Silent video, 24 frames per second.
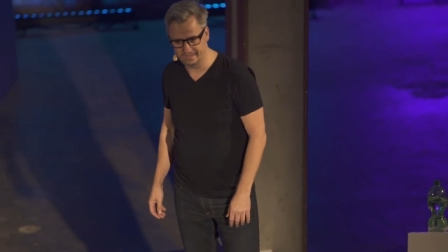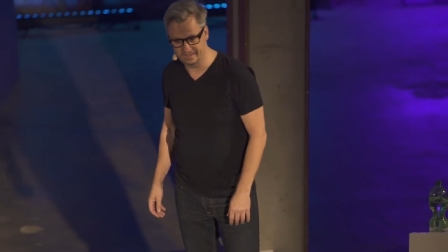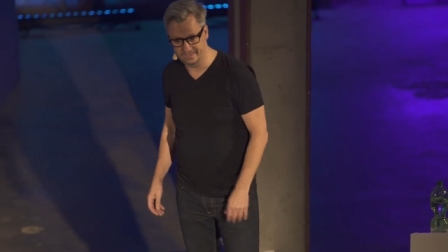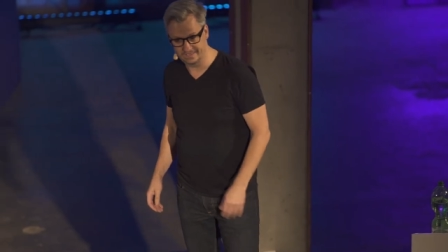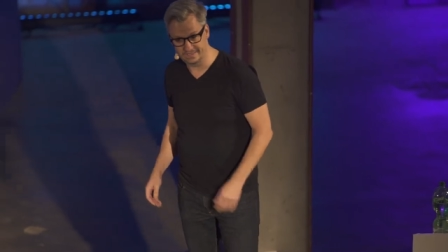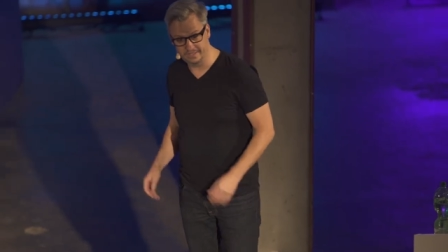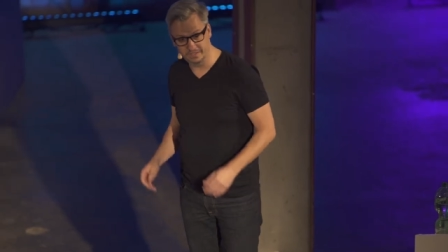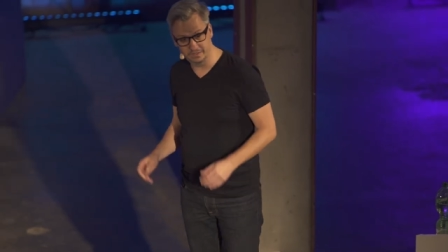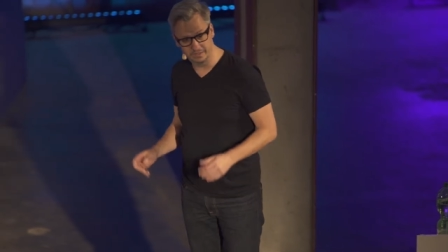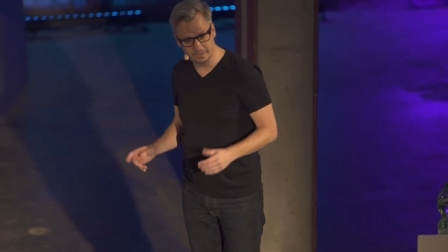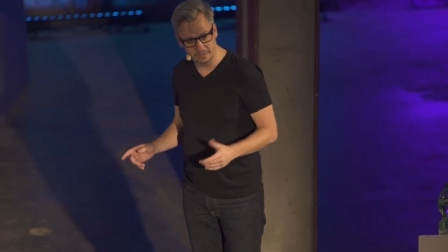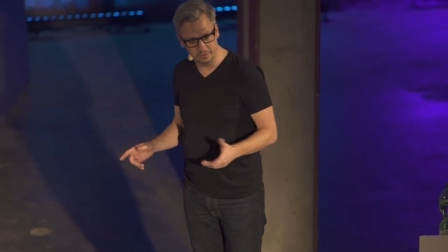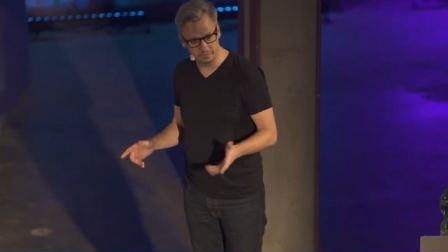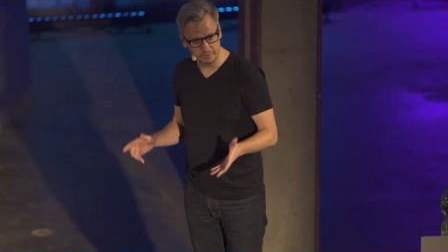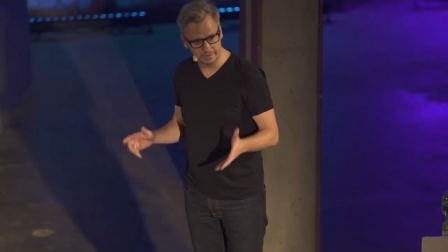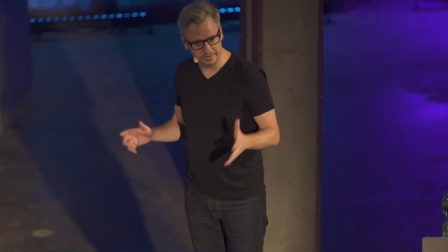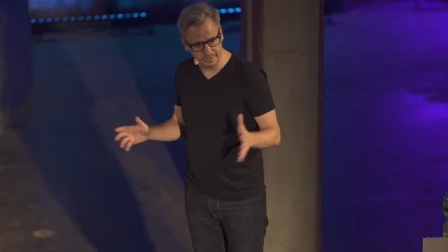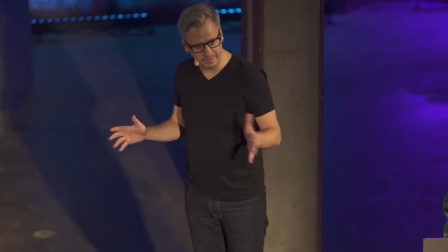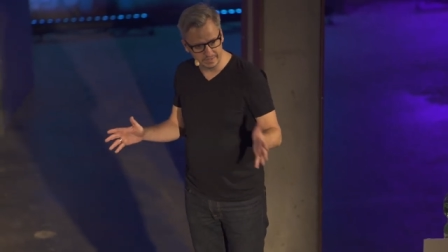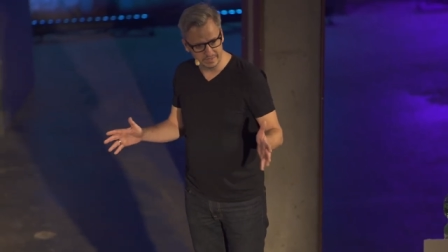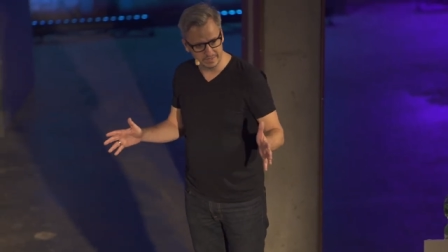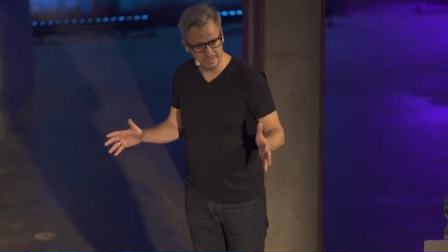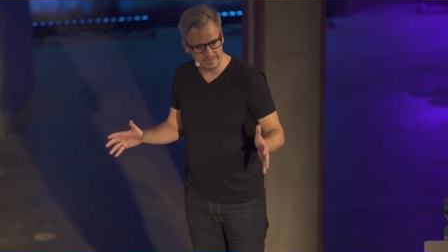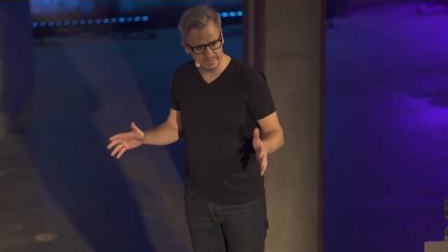is dealing
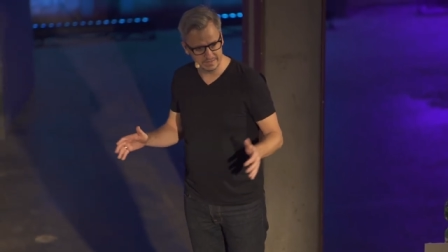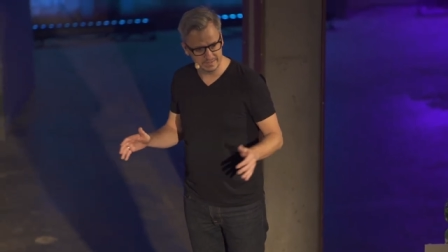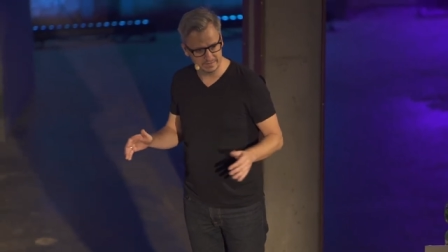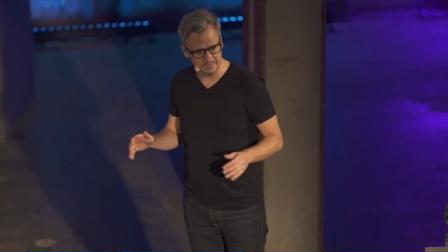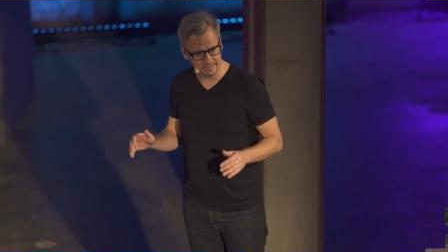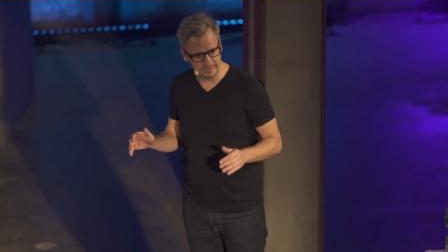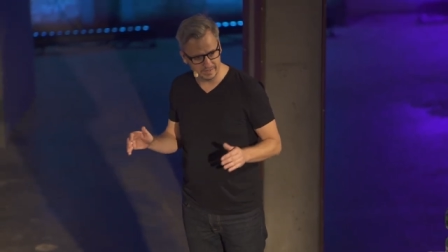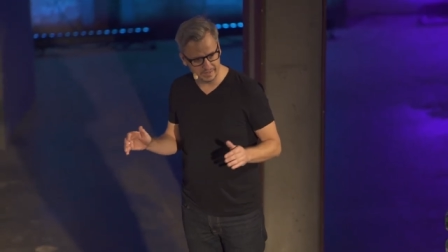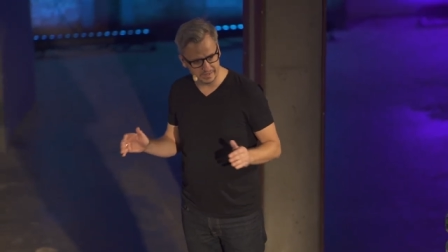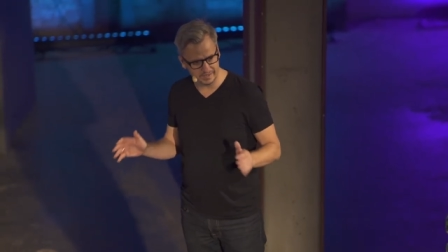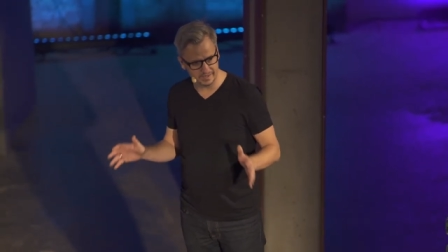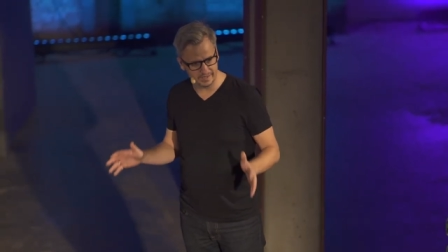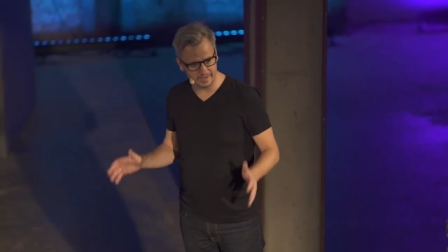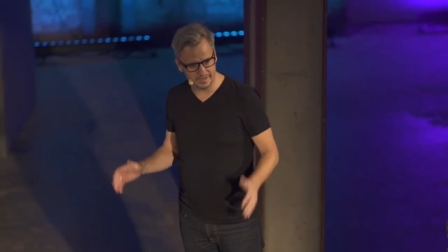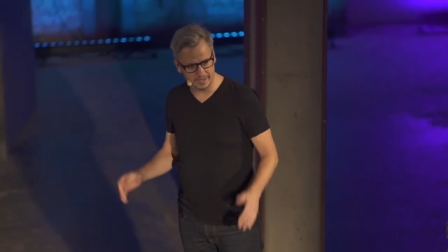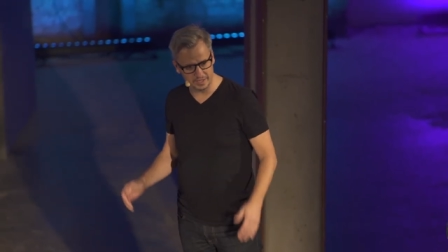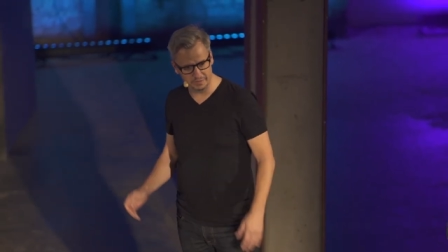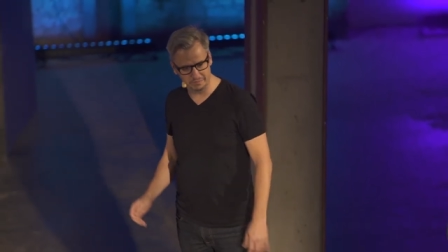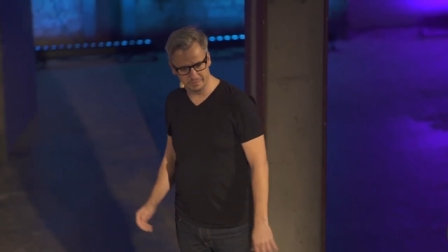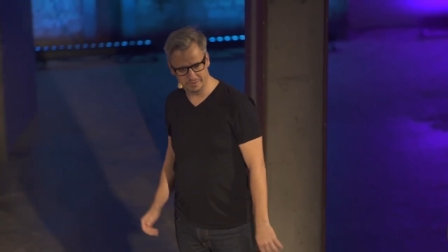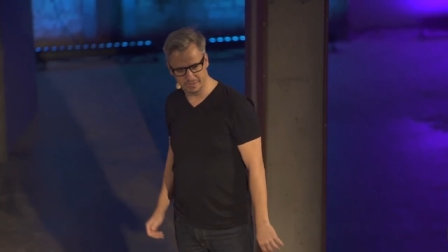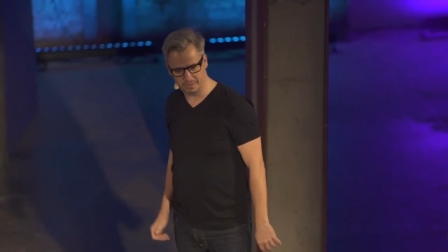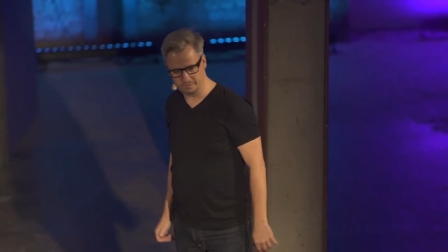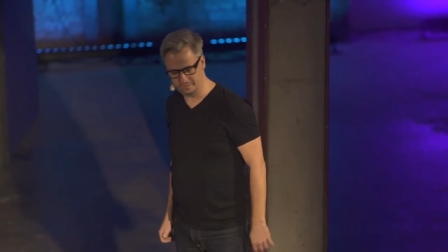with this uh,
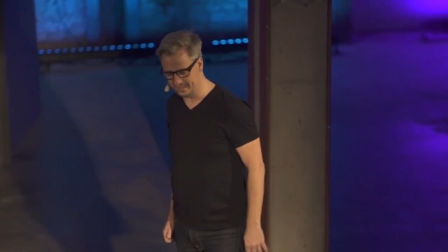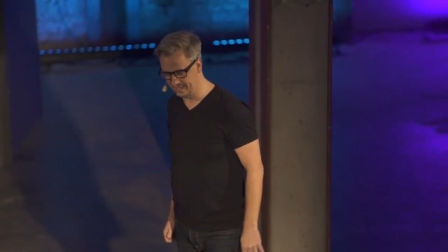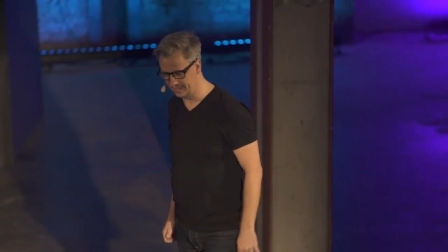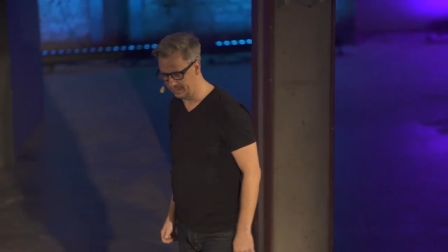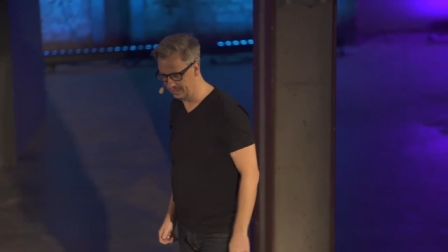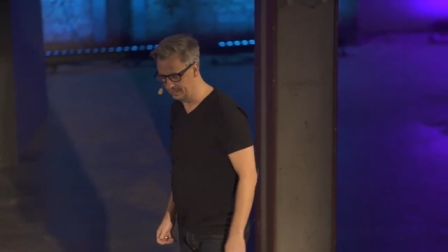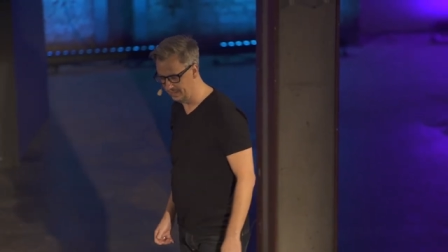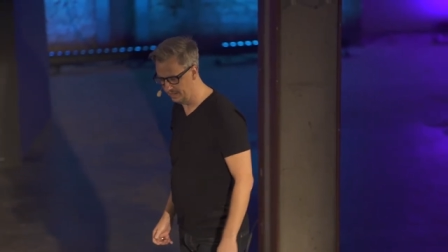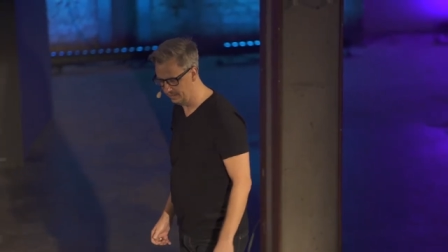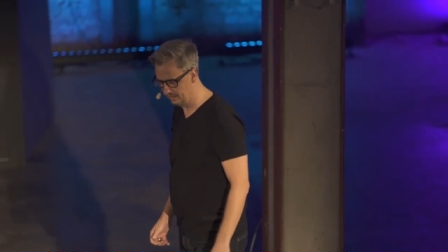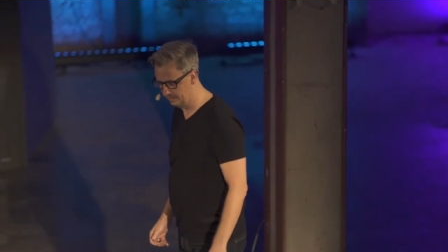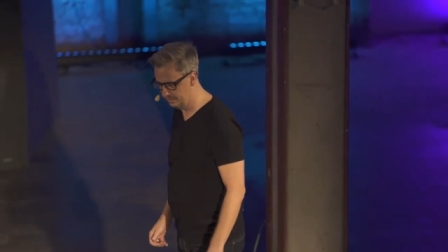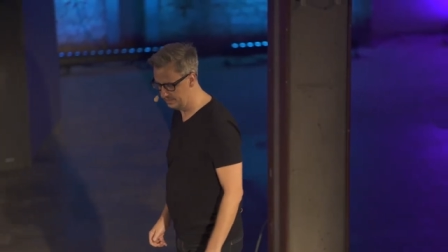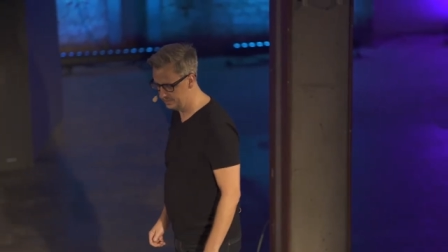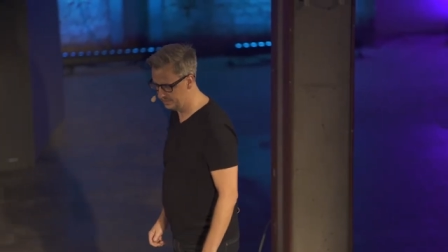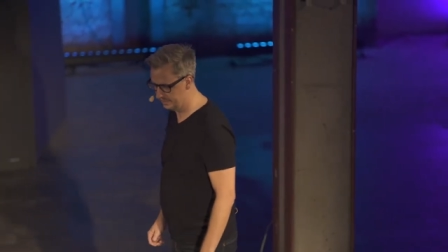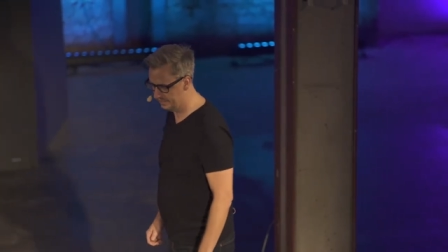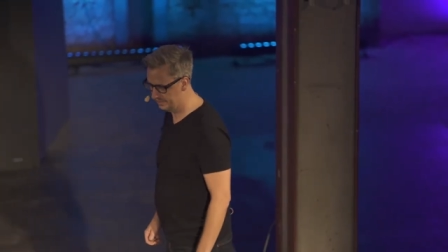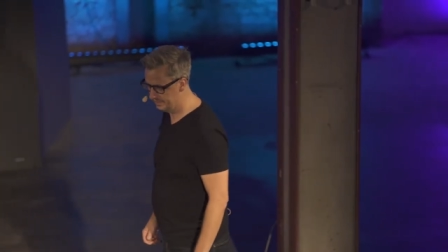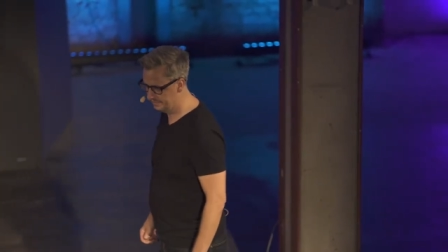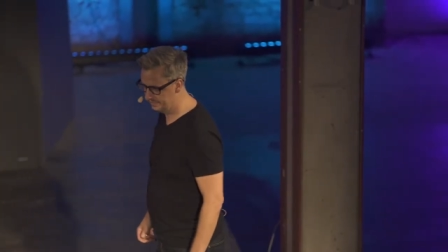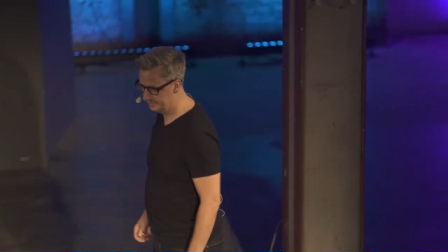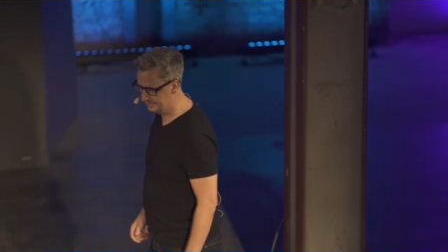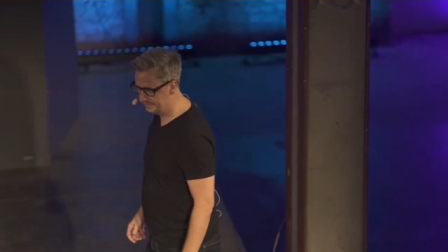hyped up
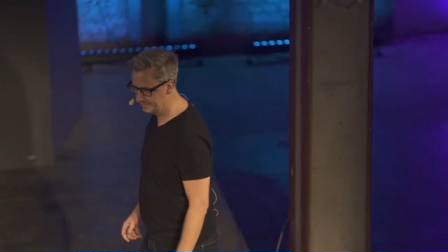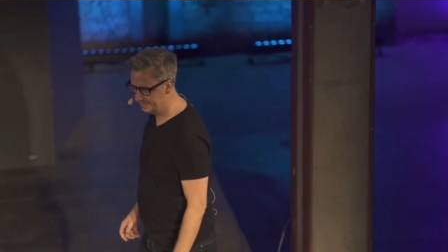technology.